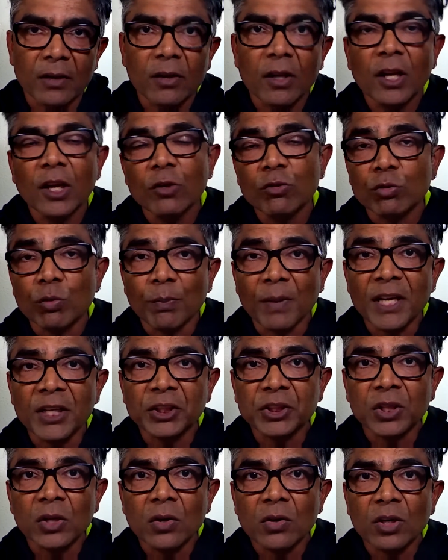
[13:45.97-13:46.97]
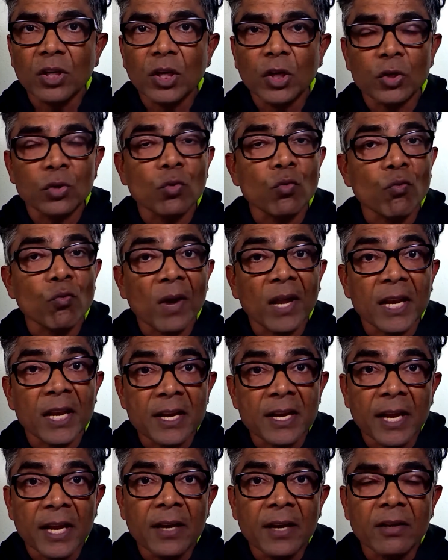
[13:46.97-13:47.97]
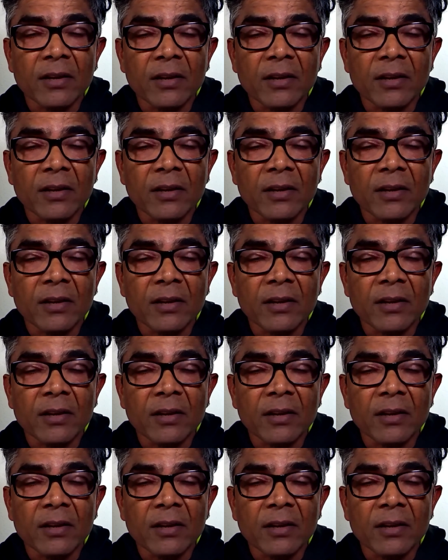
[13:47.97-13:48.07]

So make sure you validate